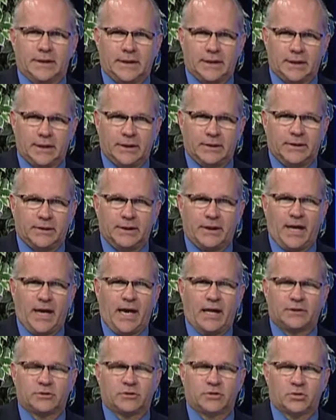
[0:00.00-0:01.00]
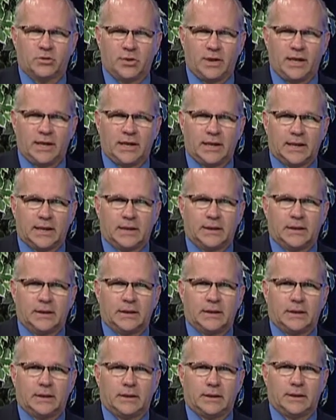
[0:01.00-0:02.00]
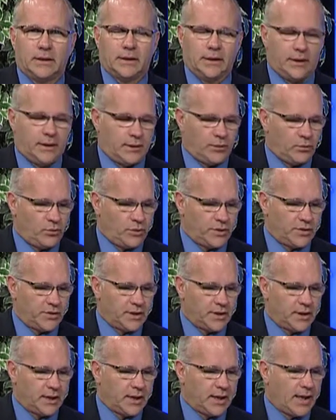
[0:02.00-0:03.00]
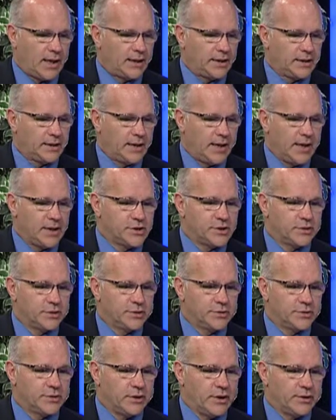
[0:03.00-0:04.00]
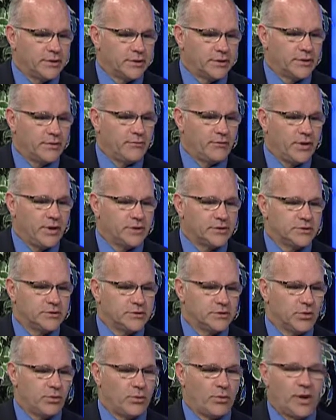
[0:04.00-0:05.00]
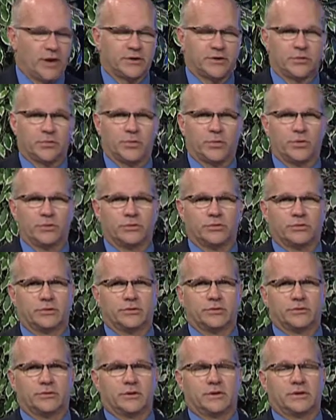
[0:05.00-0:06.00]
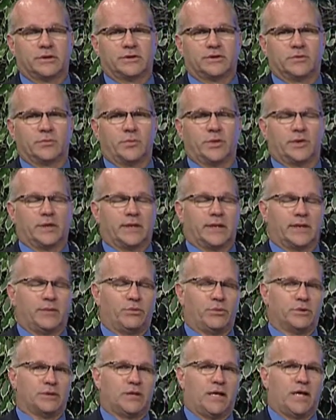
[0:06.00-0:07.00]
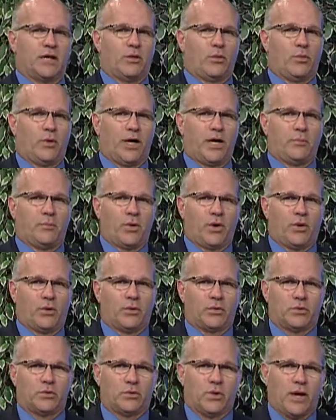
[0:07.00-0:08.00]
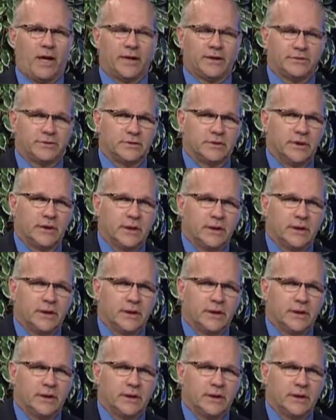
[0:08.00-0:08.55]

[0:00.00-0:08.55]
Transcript: in that treaty uh, with the United Nations on the Conventions on the Rights of Persons with Disability that would take away parental rights.